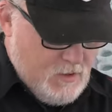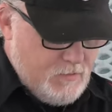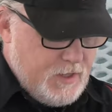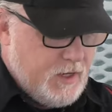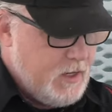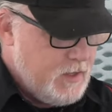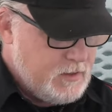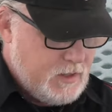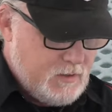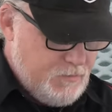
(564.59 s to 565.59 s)
But again,
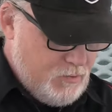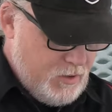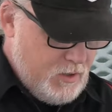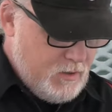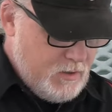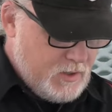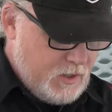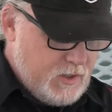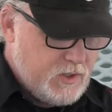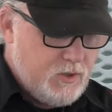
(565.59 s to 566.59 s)
that's not the point. It's
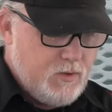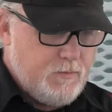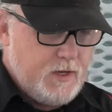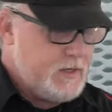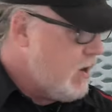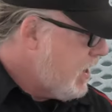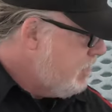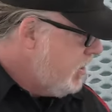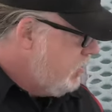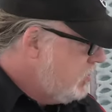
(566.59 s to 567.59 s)
like, let's do the best. Now, I
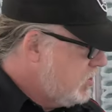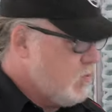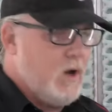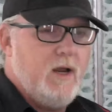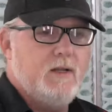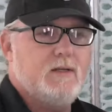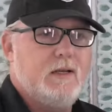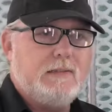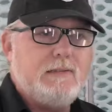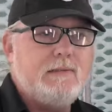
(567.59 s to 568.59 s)
may use this white and
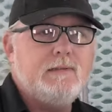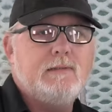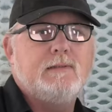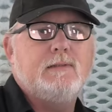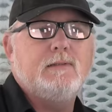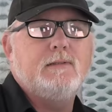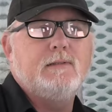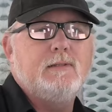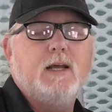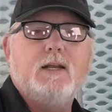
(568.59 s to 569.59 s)
say,
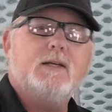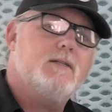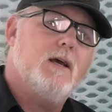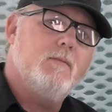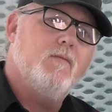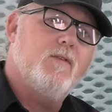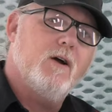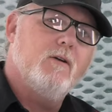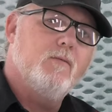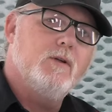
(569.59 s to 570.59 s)
mm, yeah, next time
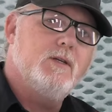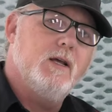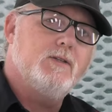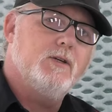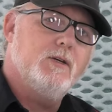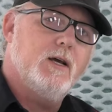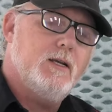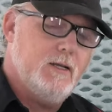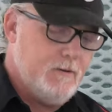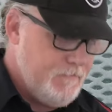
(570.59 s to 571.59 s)
fire in one take's a good
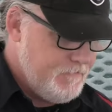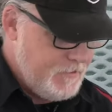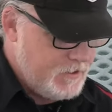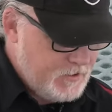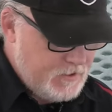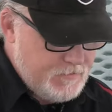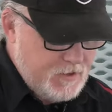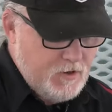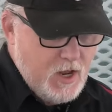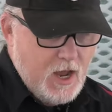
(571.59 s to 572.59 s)
idea. You know,
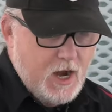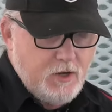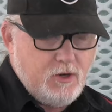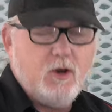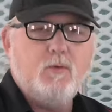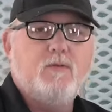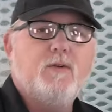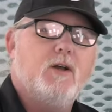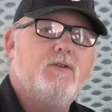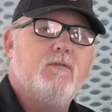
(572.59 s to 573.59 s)
sometimes, how do you know when you've
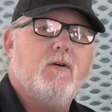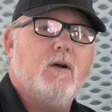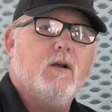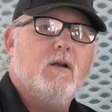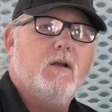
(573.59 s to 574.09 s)
gone too far?